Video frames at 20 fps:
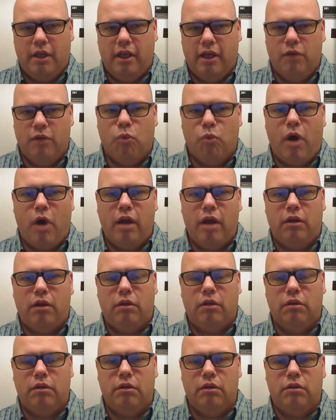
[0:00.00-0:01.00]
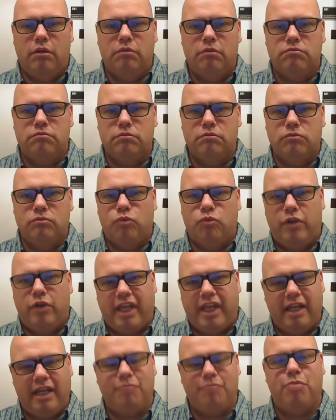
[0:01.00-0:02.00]
And while we're
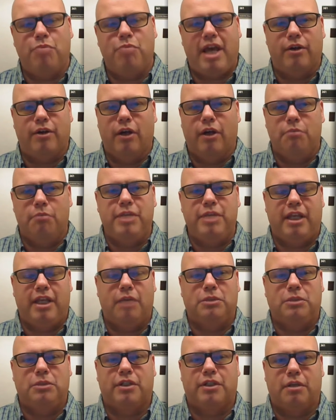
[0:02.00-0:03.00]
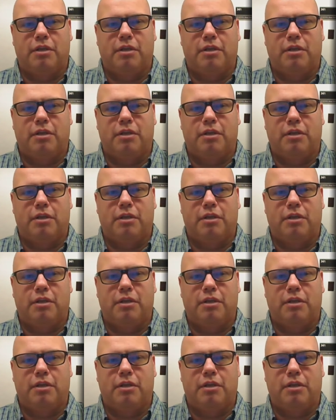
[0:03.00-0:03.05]
getting better at being able to